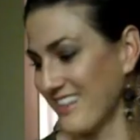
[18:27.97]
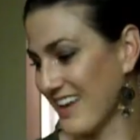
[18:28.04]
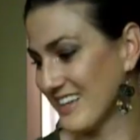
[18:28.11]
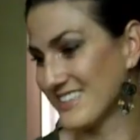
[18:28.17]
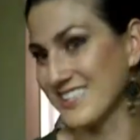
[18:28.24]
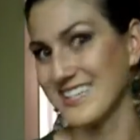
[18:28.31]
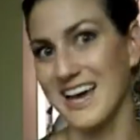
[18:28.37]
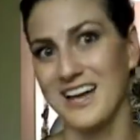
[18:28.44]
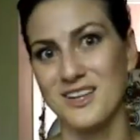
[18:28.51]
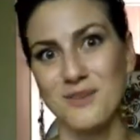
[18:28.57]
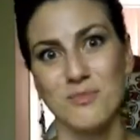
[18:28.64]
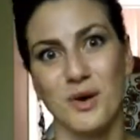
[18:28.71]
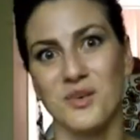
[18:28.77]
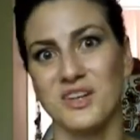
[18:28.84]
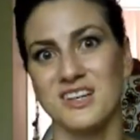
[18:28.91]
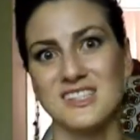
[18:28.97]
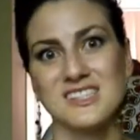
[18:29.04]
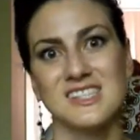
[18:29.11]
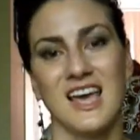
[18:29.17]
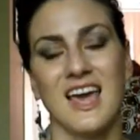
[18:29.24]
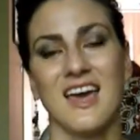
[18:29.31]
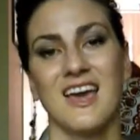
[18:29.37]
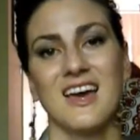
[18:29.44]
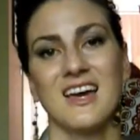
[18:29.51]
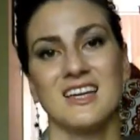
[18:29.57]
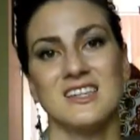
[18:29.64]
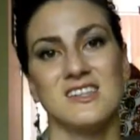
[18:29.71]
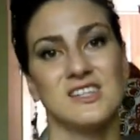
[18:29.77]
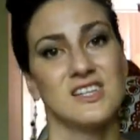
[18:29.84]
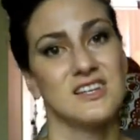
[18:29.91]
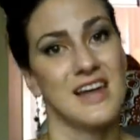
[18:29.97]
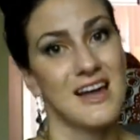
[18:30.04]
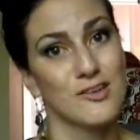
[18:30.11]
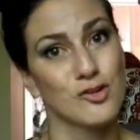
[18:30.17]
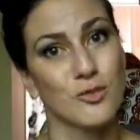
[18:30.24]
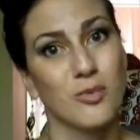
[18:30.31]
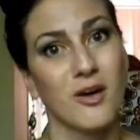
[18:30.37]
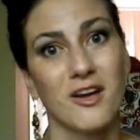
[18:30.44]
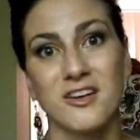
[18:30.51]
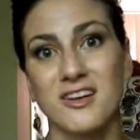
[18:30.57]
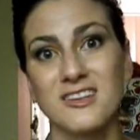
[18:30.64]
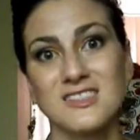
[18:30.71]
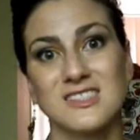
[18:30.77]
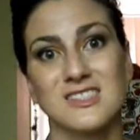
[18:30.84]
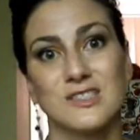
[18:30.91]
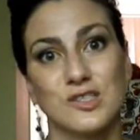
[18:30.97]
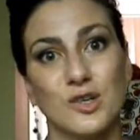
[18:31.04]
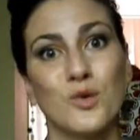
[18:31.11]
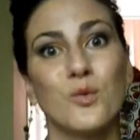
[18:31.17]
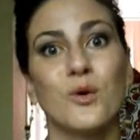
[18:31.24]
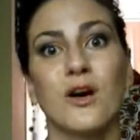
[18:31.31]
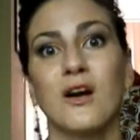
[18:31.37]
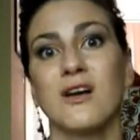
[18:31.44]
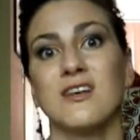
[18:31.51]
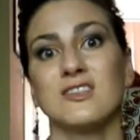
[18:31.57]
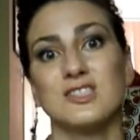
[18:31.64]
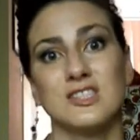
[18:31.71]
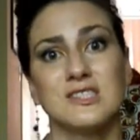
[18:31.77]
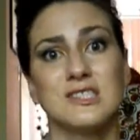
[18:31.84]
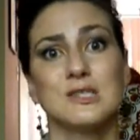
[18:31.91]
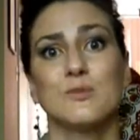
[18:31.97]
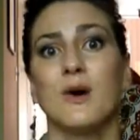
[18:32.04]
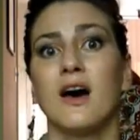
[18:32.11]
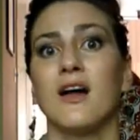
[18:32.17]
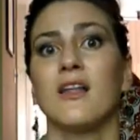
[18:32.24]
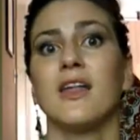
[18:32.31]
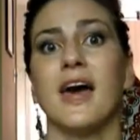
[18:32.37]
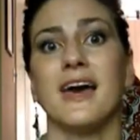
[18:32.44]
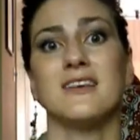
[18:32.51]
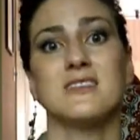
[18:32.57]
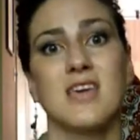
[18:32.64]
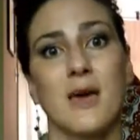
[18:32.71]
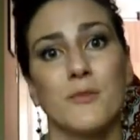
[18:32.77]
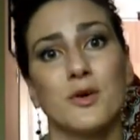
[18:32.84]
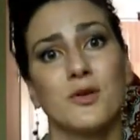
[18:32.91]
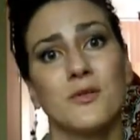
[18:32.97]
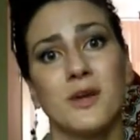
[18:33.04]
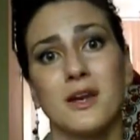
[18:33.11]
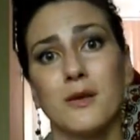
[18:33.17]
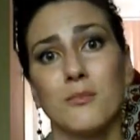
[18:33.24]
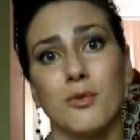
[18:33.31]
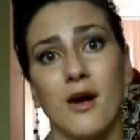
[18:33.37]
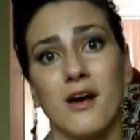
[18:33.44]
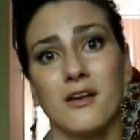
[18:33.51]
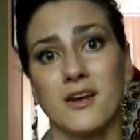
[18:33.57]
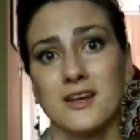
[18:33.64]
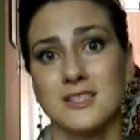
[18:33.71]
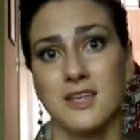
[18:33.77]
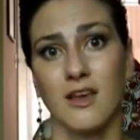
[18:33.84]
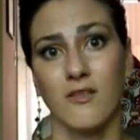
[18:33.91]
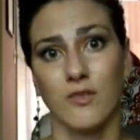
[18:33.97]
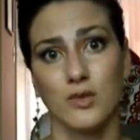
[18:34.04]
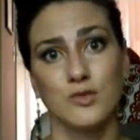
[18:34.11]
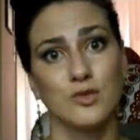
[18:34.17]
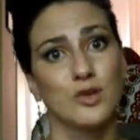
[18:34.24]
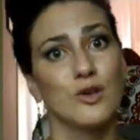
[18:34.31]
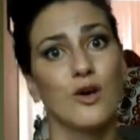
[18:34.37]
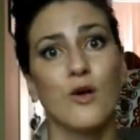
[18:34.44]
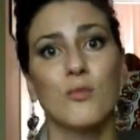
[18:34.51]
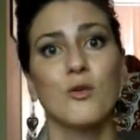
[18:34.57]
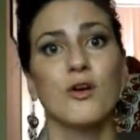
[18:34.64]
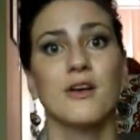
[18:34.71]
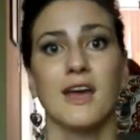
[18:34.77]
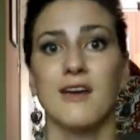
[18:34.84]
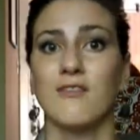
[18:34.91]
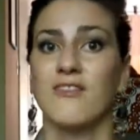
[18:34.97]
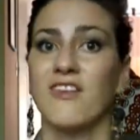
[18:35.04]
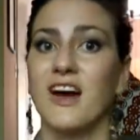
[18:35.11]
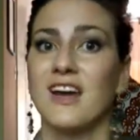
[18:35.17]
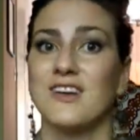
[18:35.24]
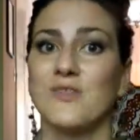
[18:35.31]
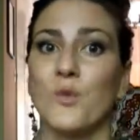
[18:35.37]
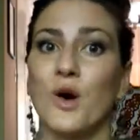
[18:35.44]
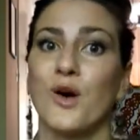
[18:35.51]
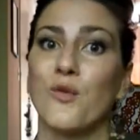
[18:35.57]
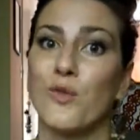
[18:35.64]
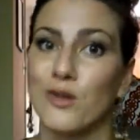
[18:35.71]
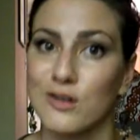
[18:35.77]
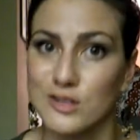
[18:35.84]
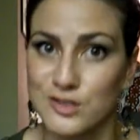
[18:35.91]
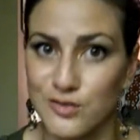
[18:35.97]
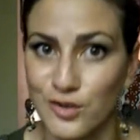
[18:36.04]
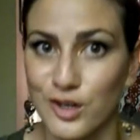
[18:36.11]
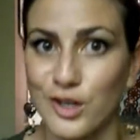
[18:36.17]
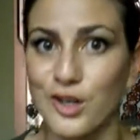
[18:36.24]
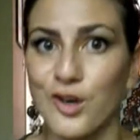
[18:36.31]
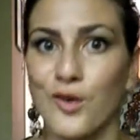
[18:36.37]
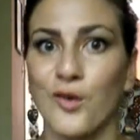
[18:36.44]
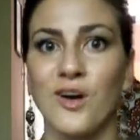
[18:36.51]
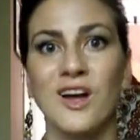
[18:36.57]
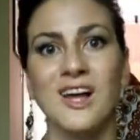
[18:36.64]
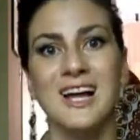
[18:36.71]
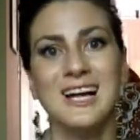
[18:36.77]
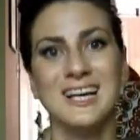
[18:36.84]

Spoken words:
that's an added bonus, and natural products do work just as well as chemical-laden products if you do your homework and find what works for you.